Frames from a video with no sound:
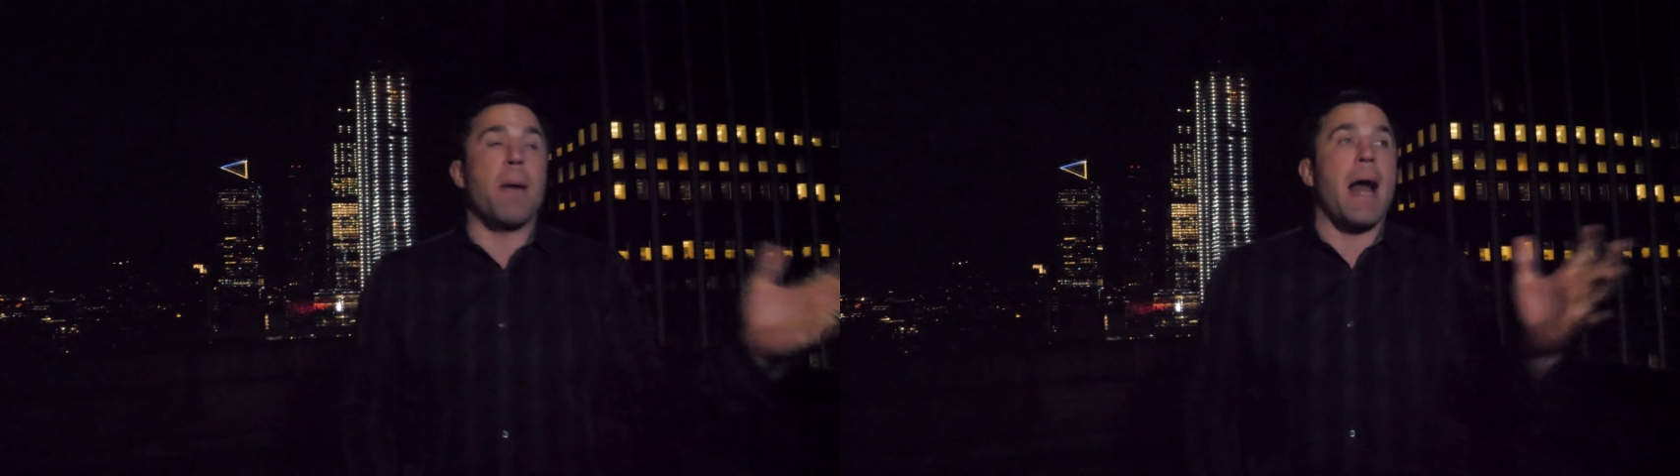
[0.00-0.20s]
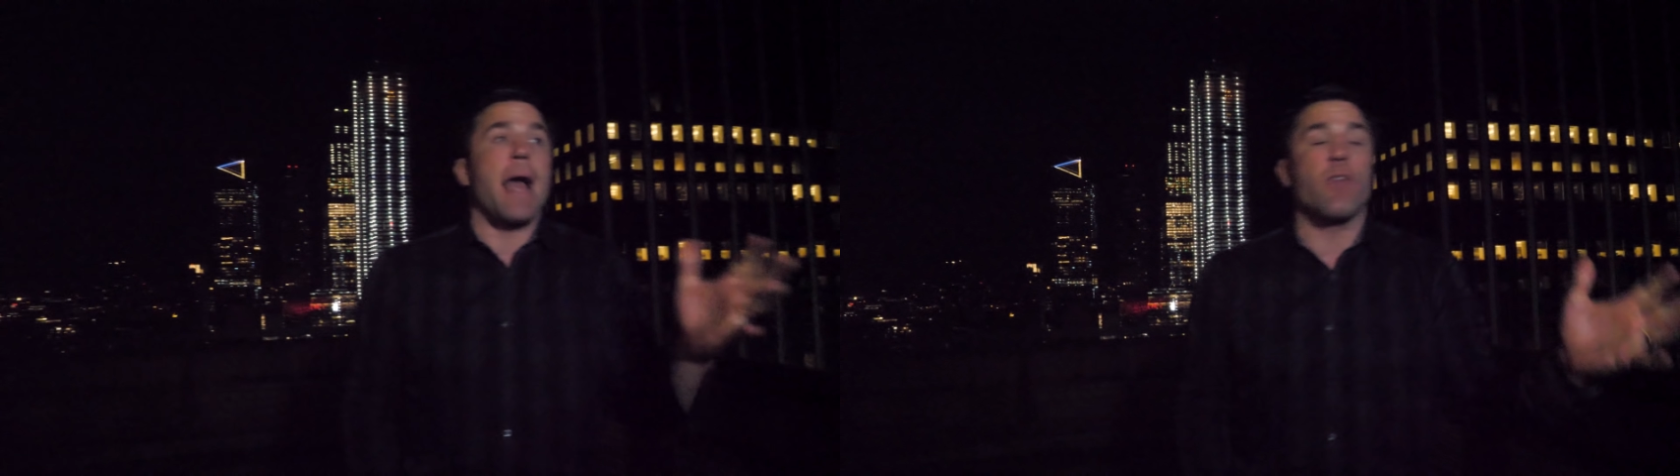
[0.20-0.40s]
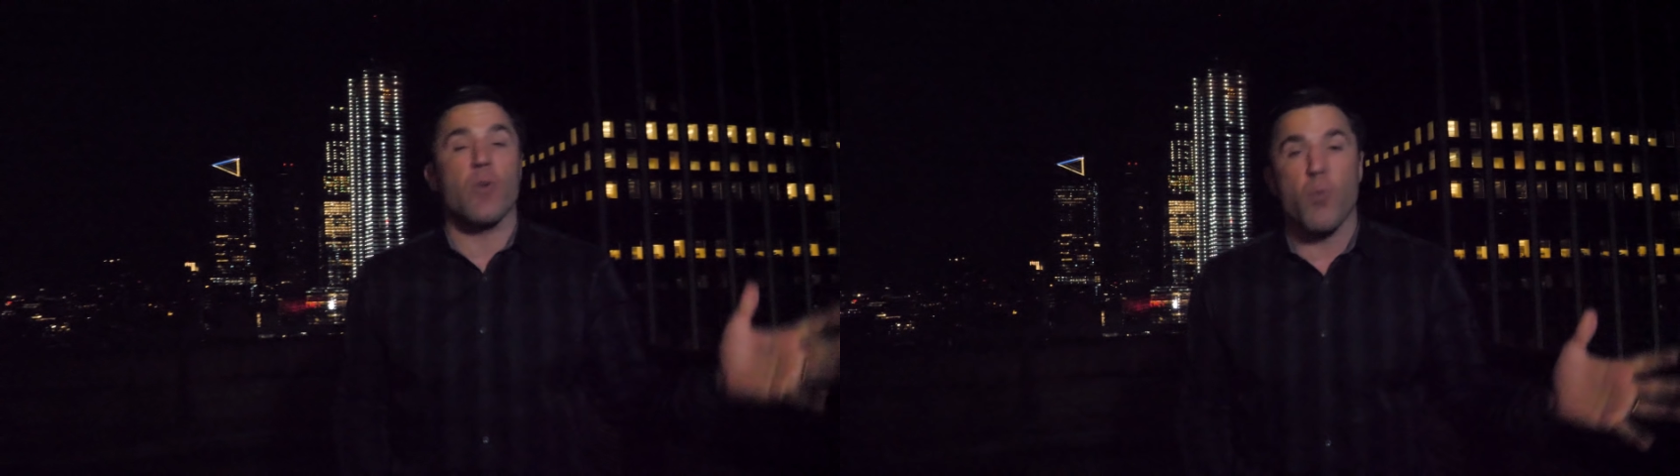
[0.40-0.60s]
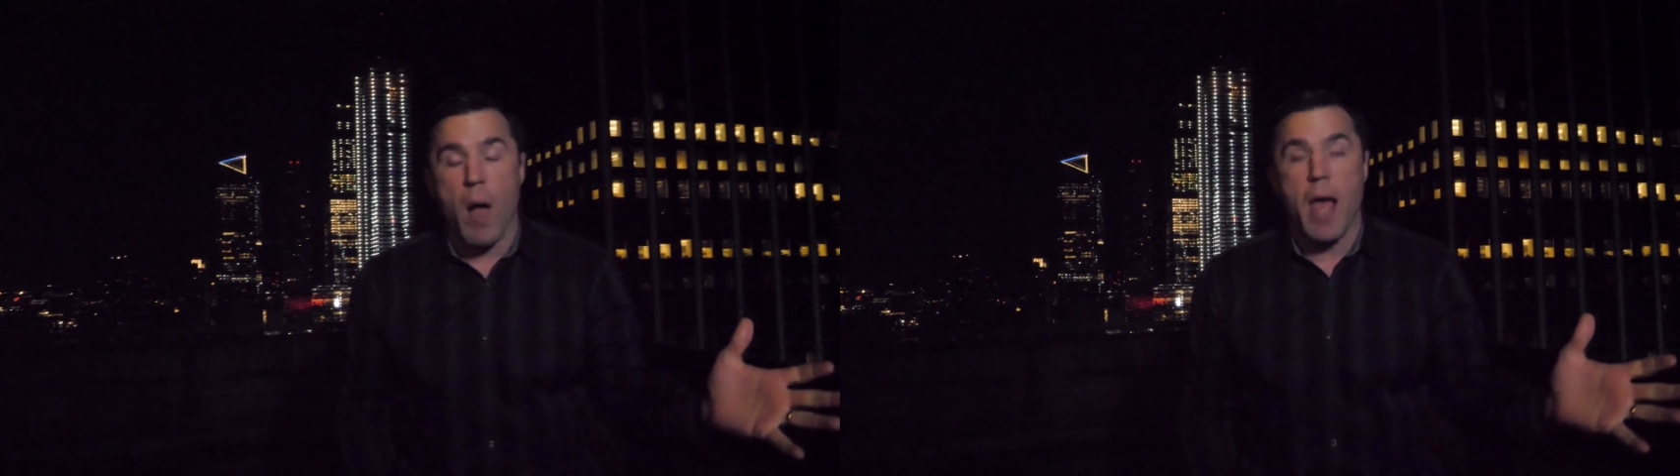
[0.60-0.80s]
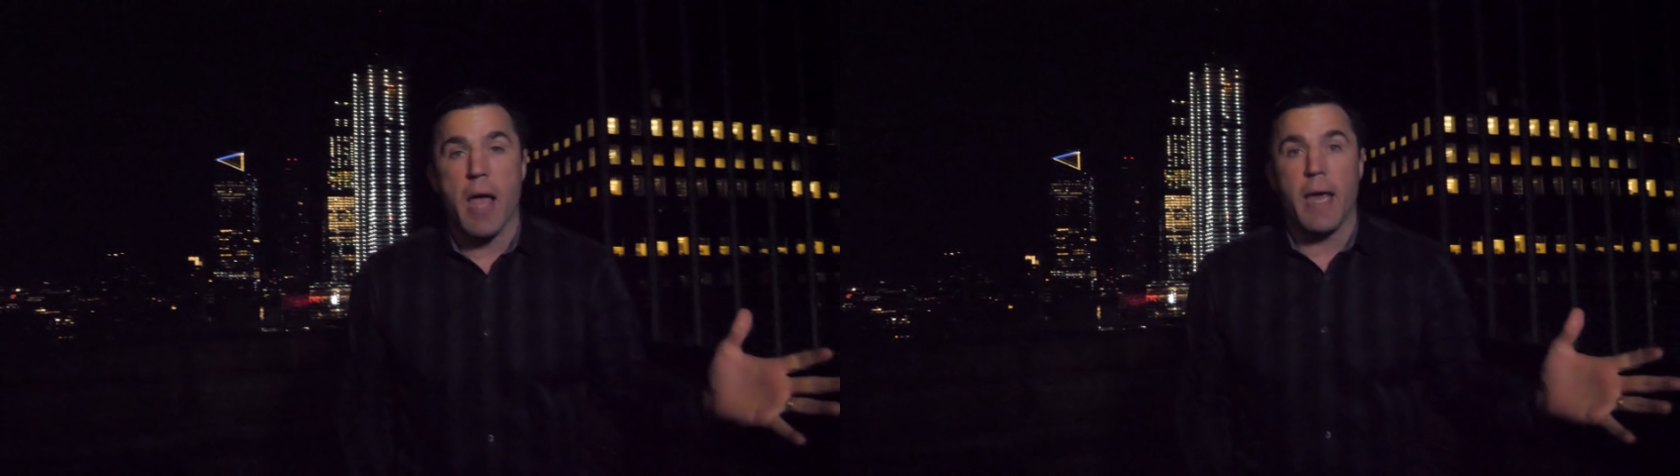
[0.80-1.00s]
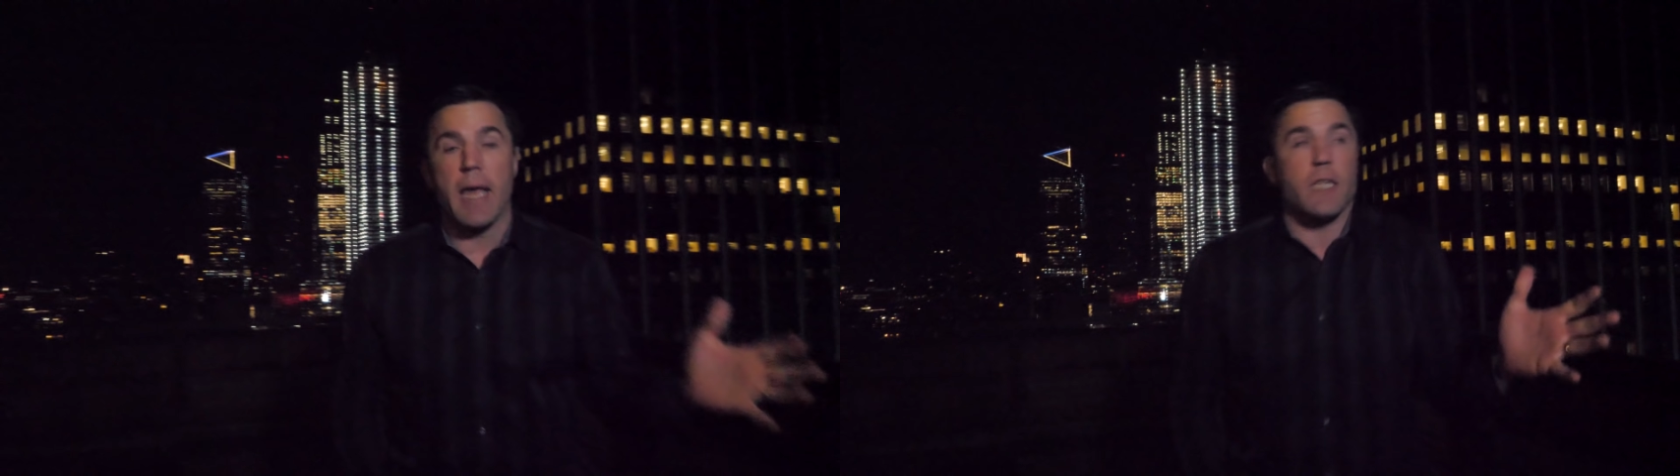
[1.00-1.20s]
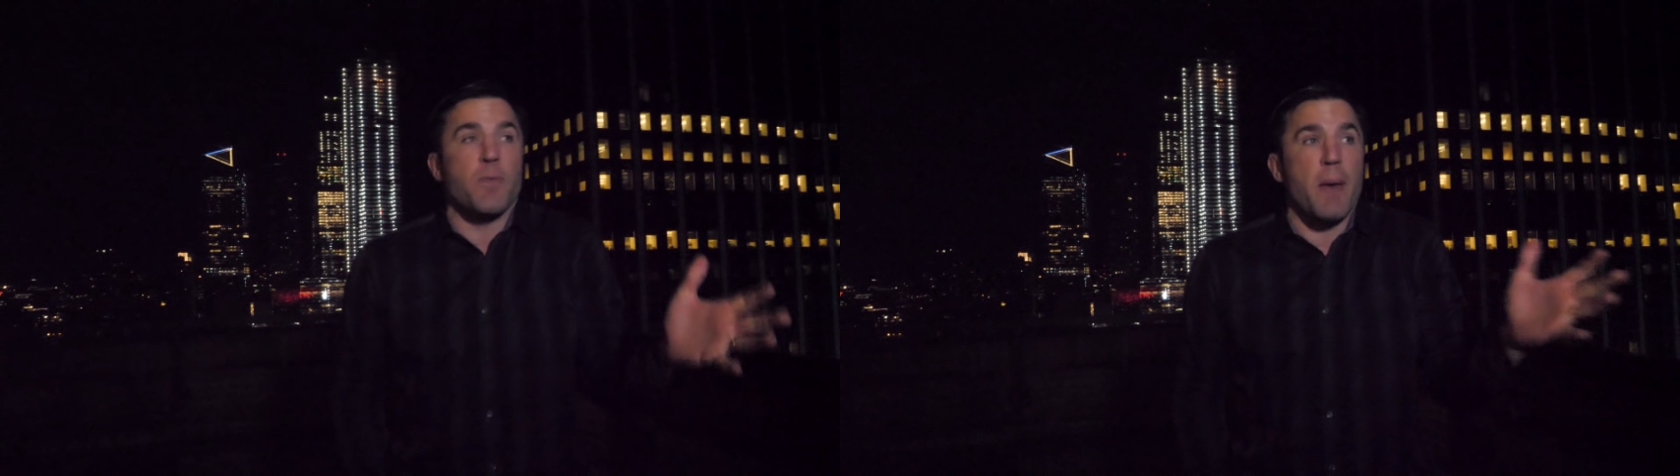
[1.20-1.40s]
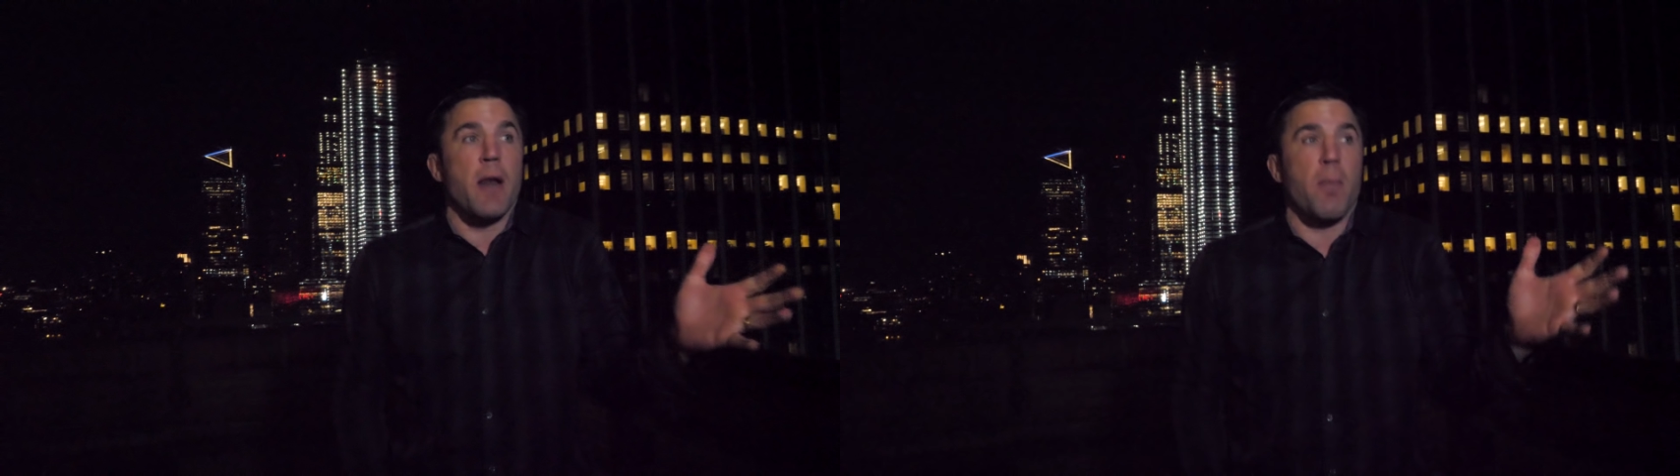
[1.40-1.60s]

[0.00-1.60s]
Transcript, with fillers: But either way, it's been